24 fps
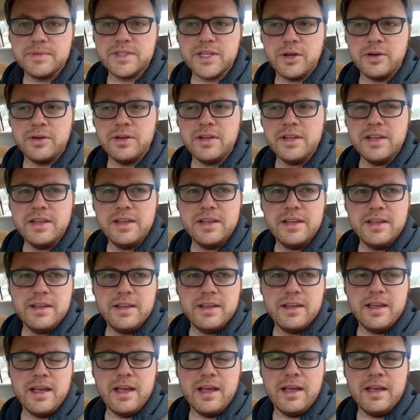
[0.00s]
So
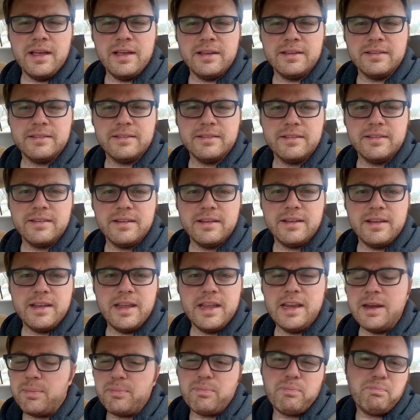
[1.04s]

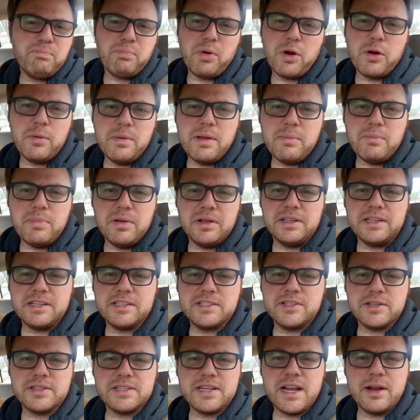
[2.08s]
in a permanent building,
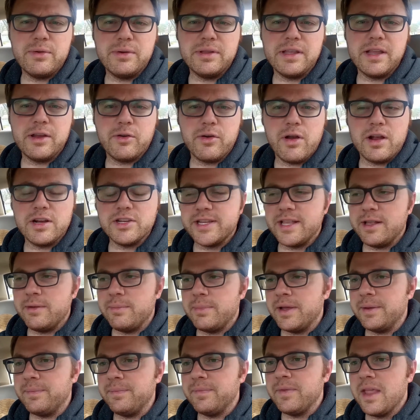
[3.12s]
so it's not really a garage sale.
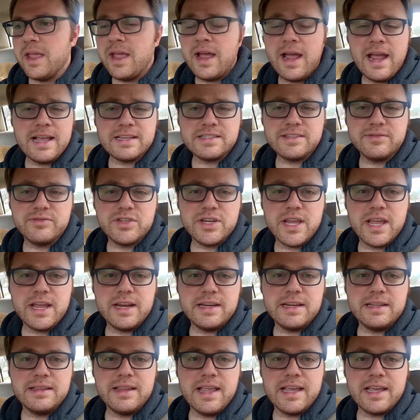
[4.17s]
But I asked if she had
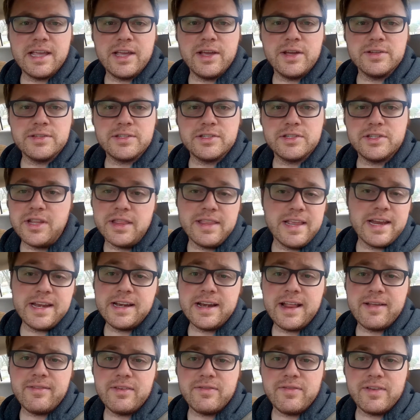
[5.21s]
any Legos. They
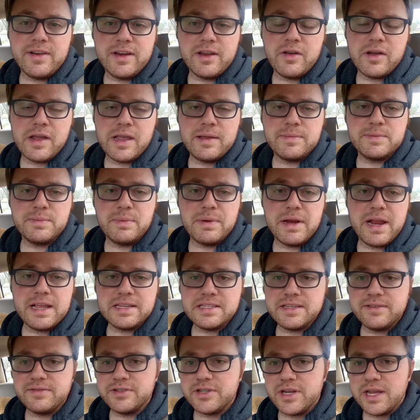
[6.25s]
didn't have any video games, but I
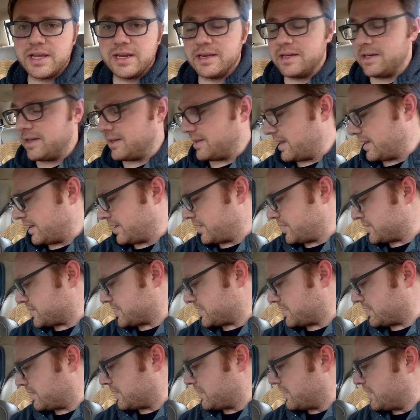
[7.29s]
asked if she had any Legos,
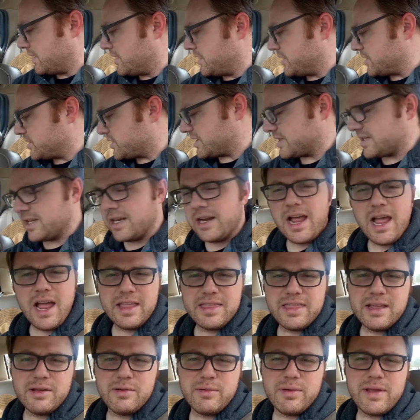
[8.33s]
and she said, I
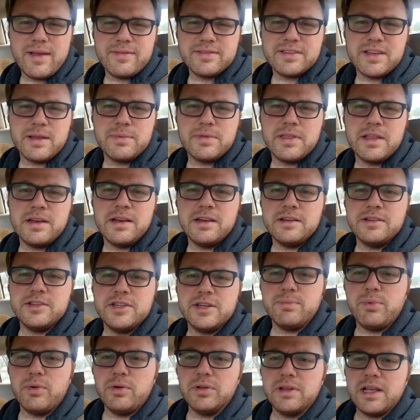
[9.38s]
think we have something, and
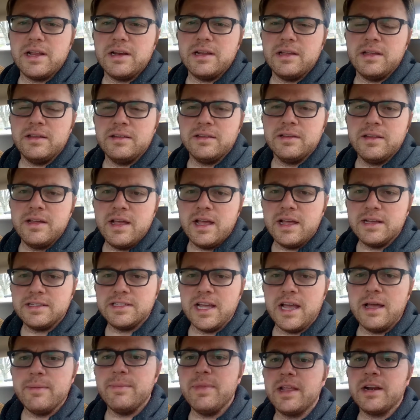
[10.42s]
she pulled out a
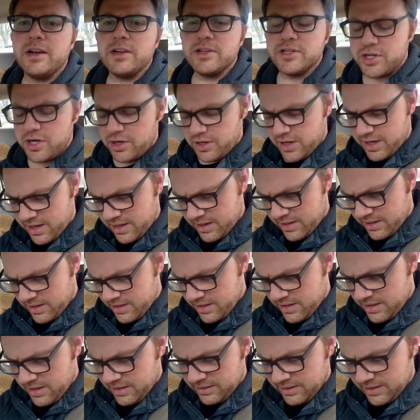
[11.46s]
tub that I'll show you
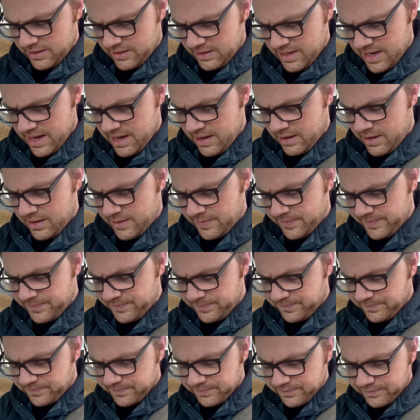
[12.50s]
a little later.
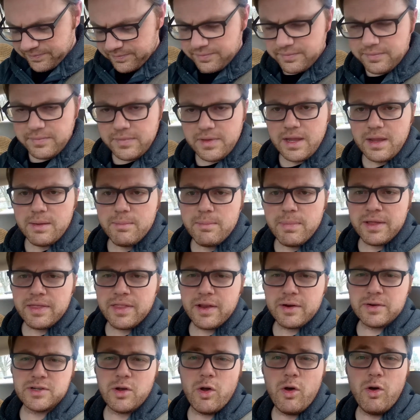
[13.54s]
But
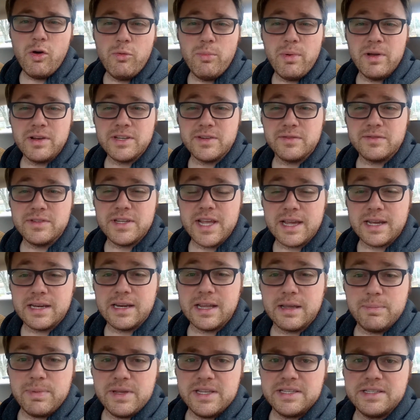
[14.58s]
there's a whole bunch of
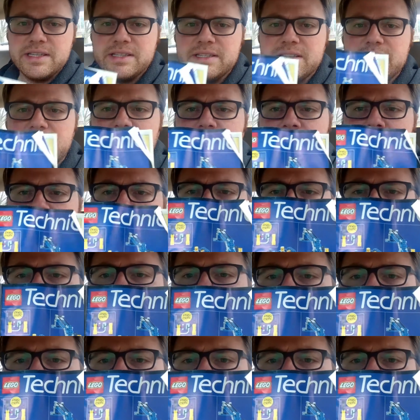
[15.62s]
Technic pieces in there.